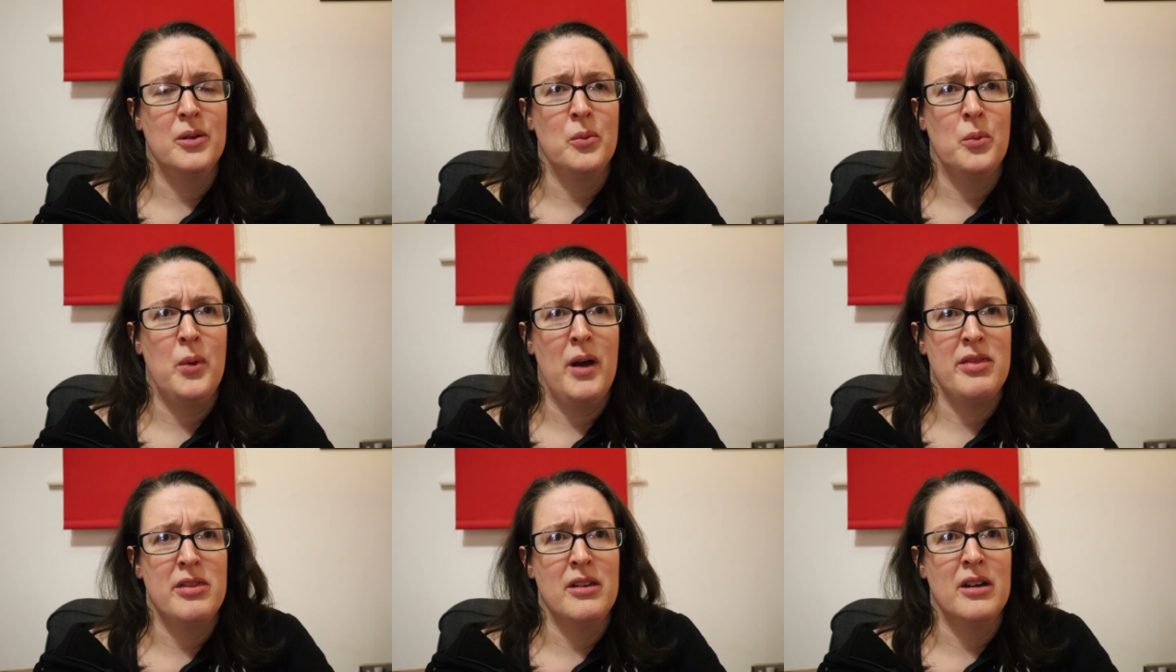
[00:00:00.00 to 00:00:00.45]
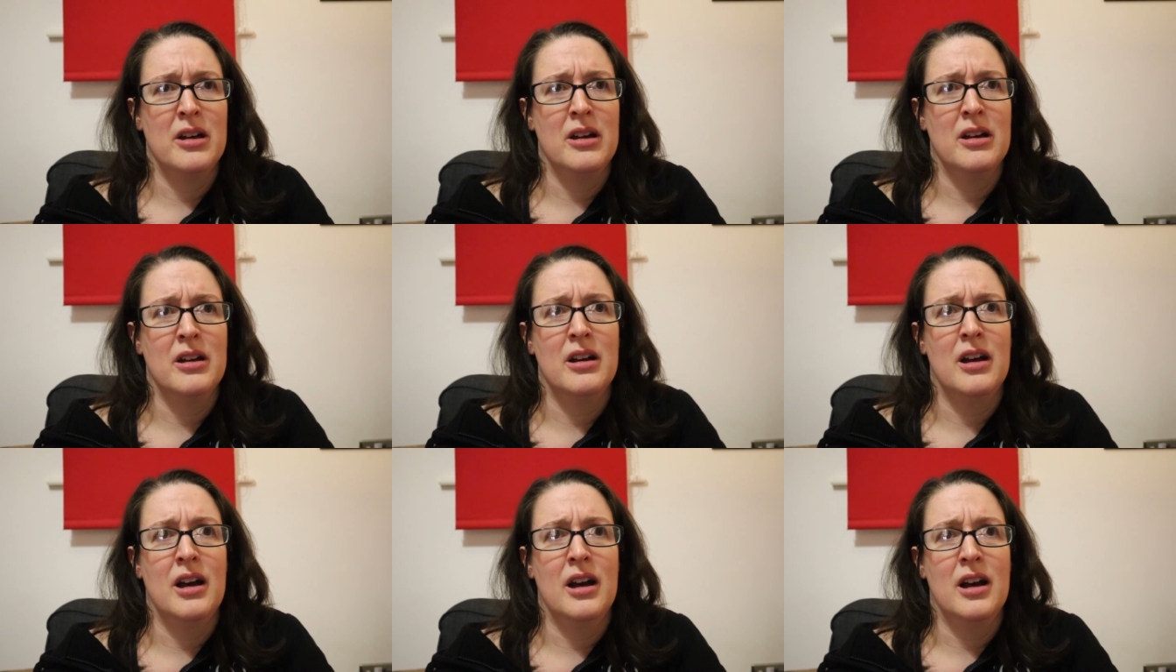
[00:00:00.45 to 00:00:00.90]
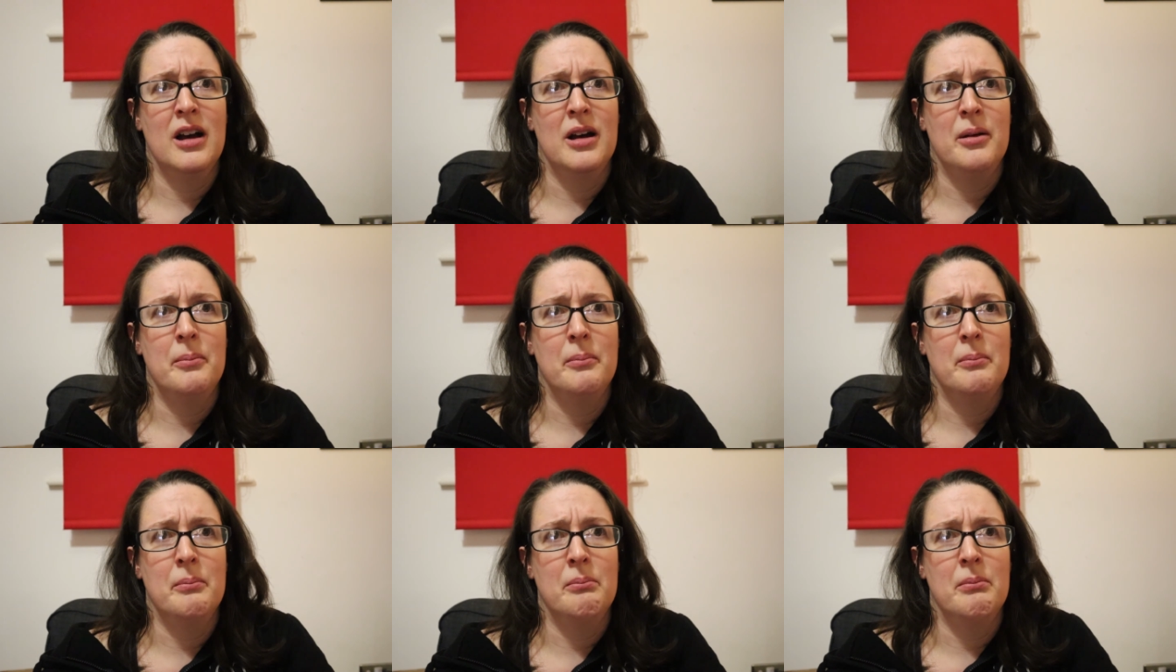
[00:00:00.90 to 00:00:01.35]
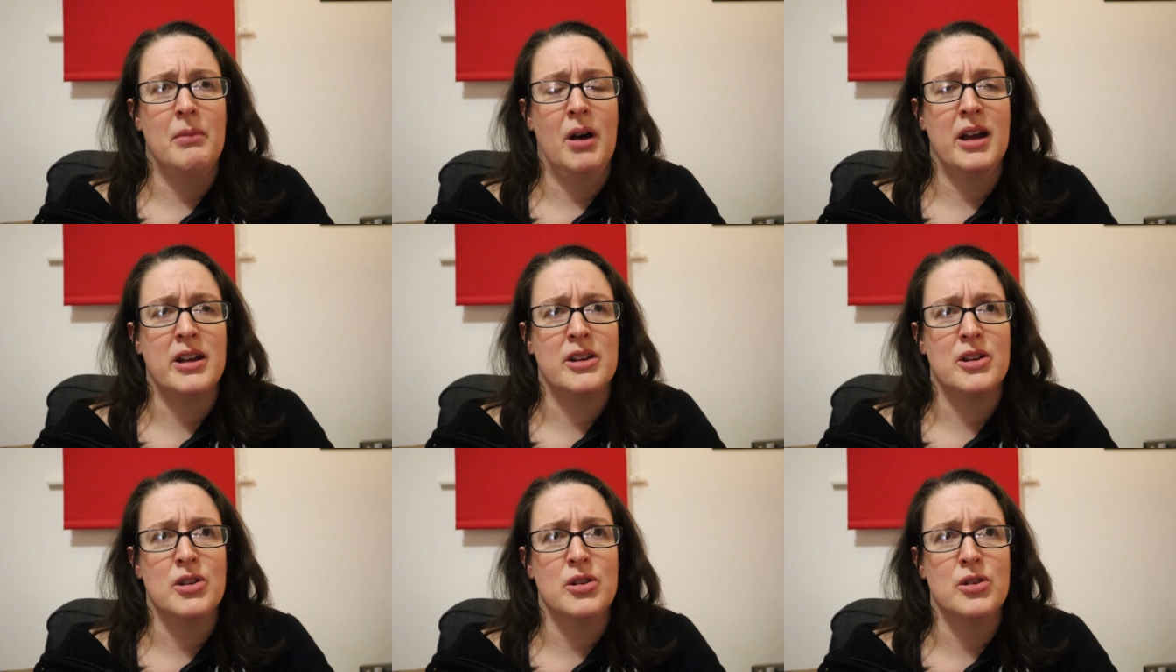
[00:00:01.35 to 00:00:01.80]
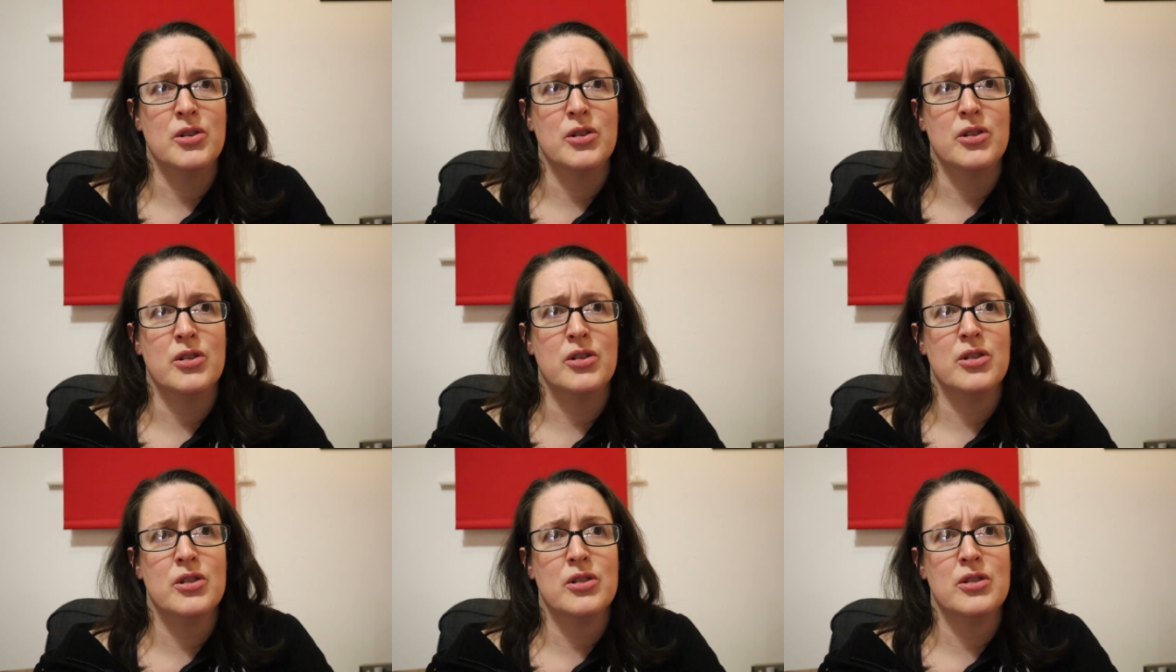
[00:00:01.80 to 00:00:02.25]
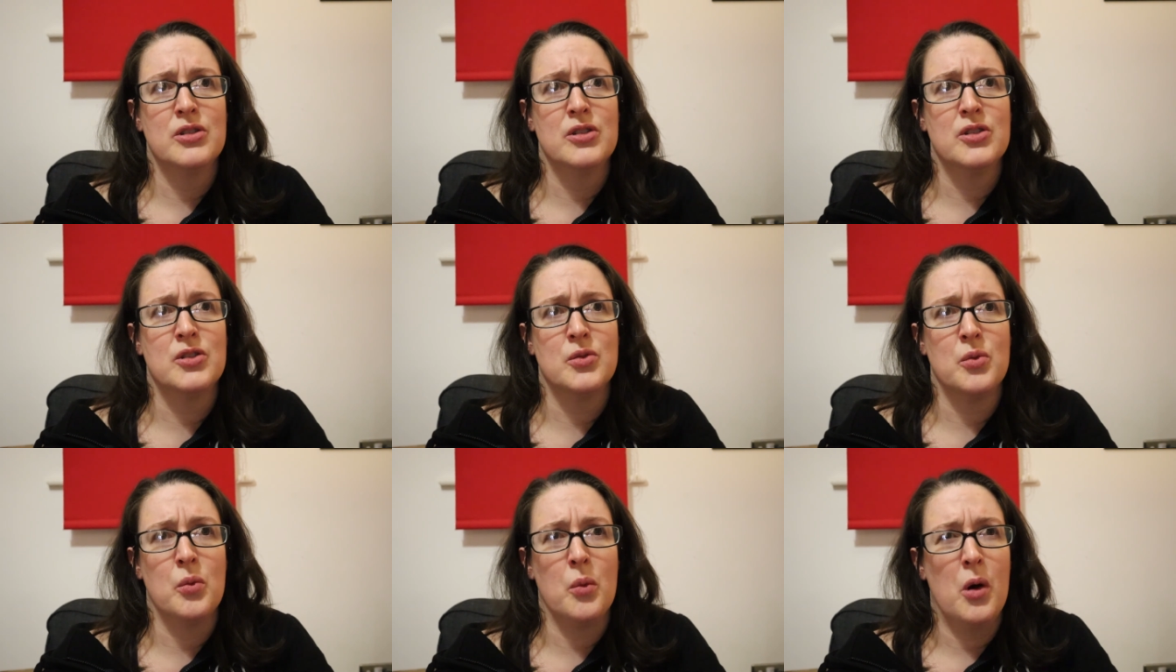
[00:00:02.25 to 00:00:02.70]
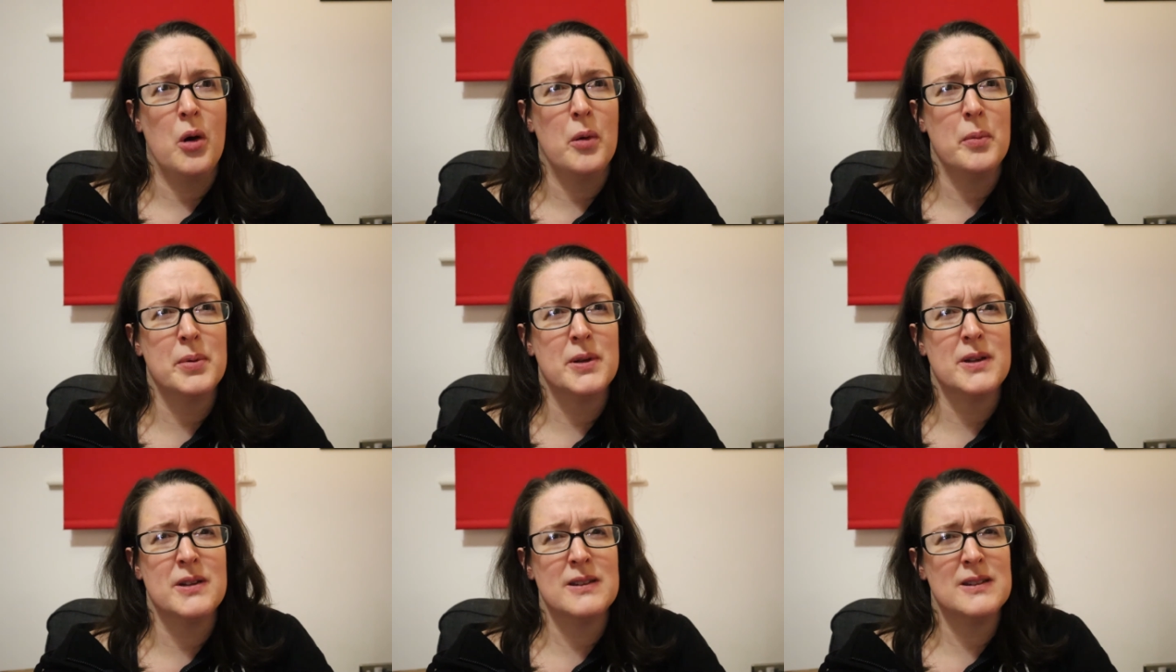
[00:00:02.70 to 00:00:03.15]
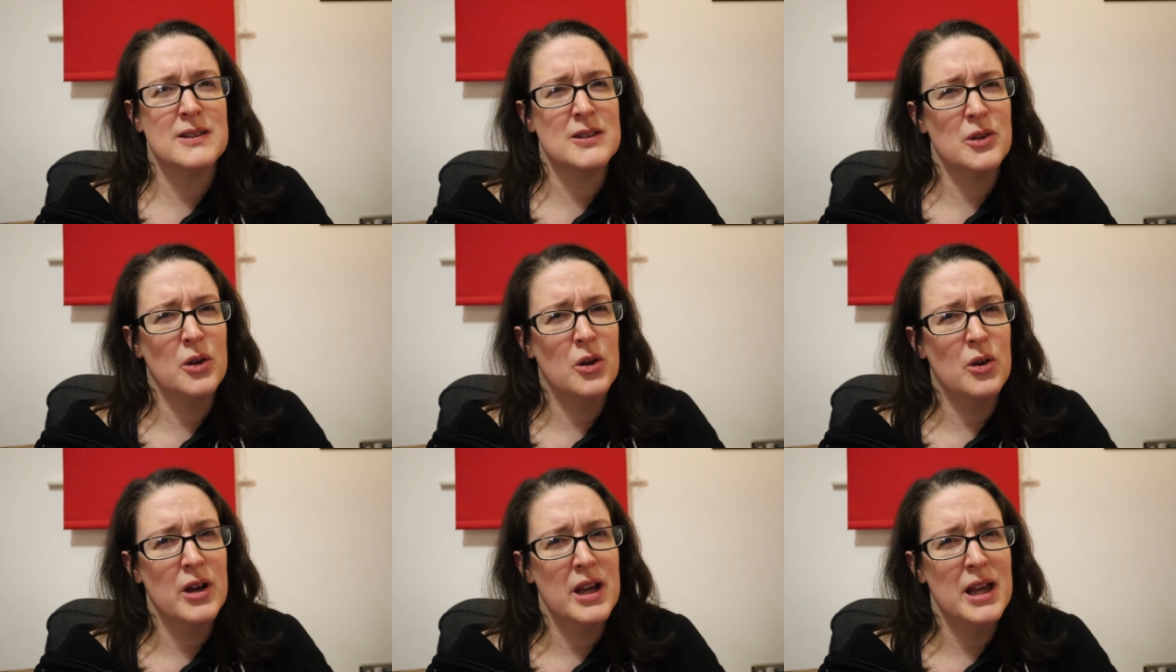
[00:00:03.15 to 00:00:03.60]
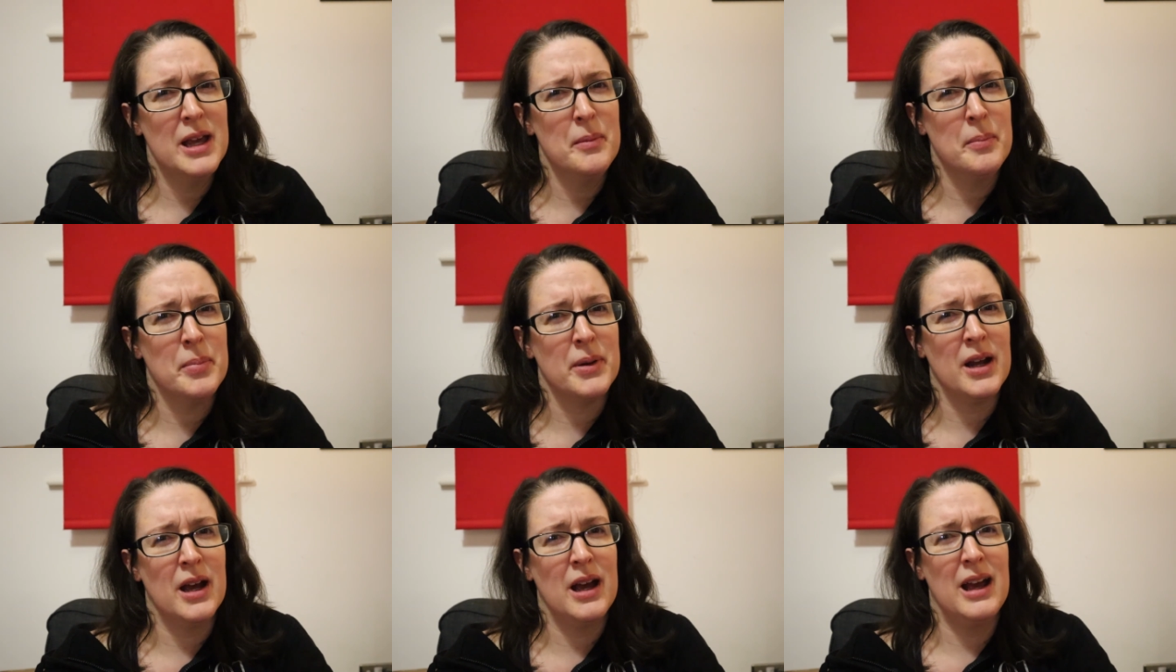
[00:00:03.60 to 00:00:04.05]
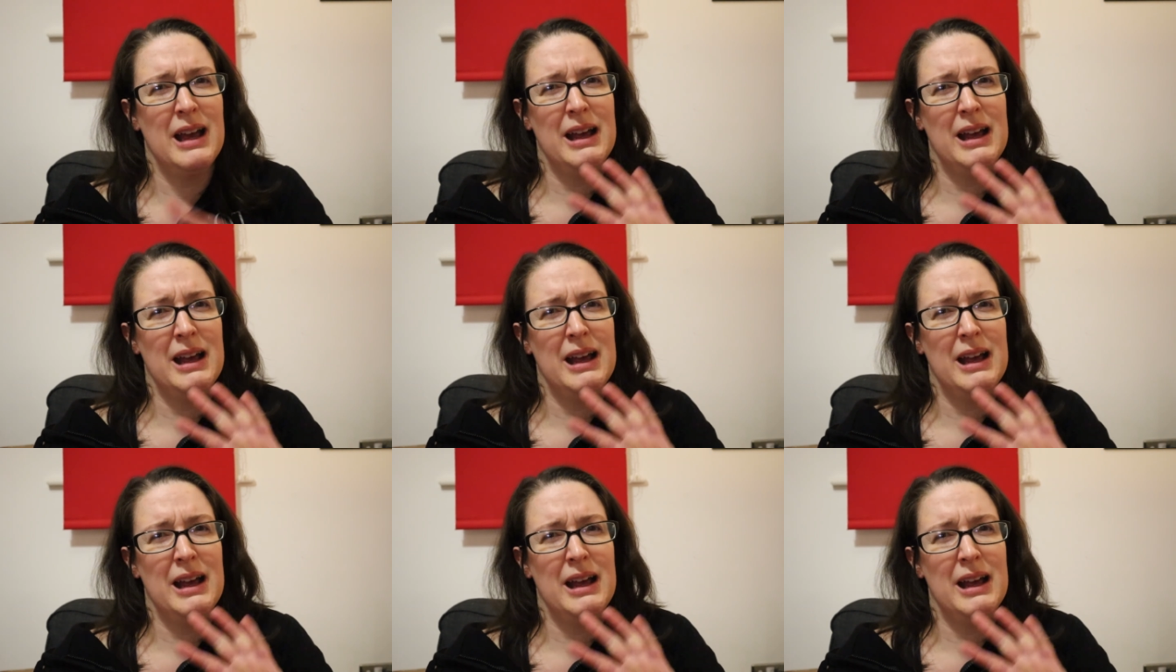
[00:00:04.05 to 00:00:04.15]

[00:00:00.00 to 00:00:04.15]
whether I could swap to soy, but